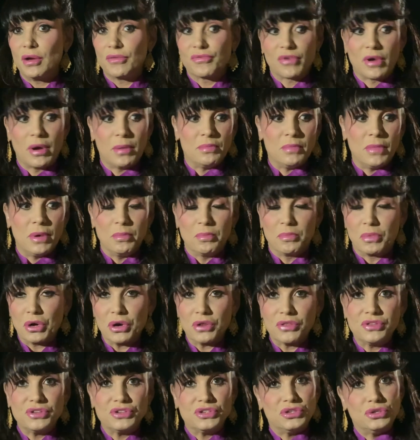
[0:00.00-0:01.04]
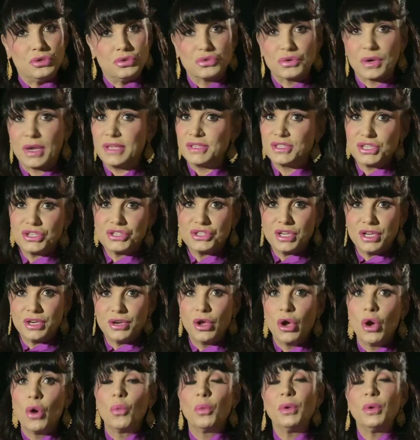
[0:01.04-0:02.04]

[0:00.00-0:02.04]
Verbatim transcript: from birth to transition,